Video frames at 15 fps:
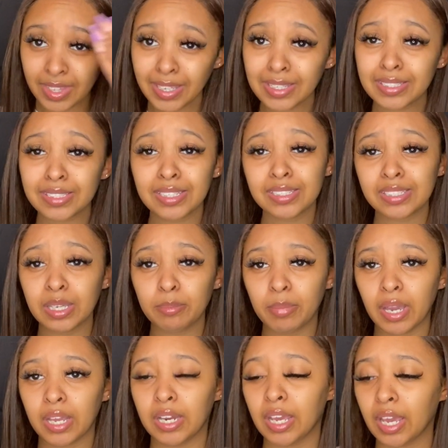
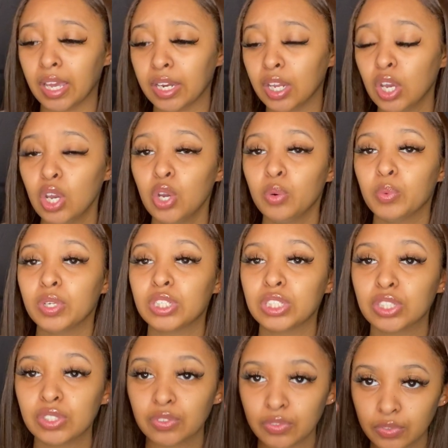16:9, which
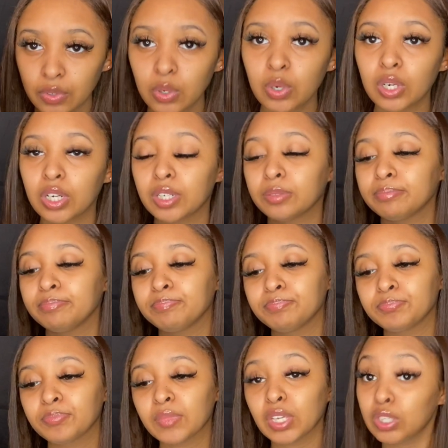is for
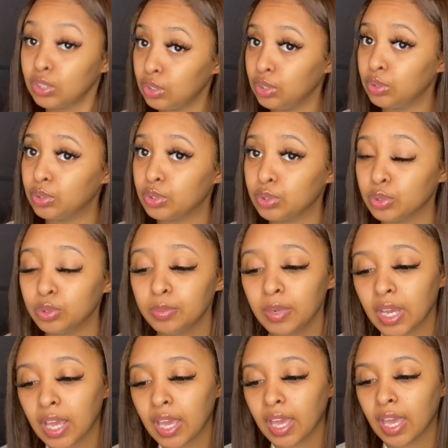YouTube,
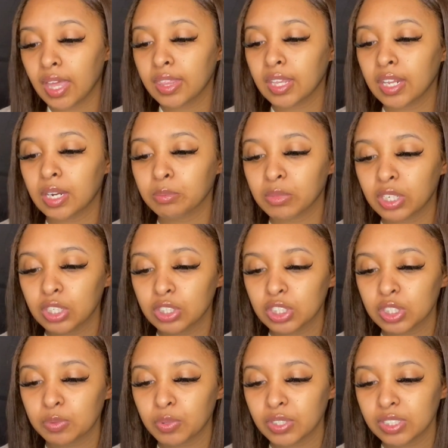and then I'm going to
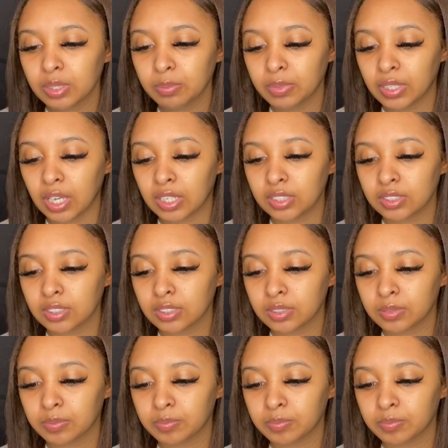just press the plus,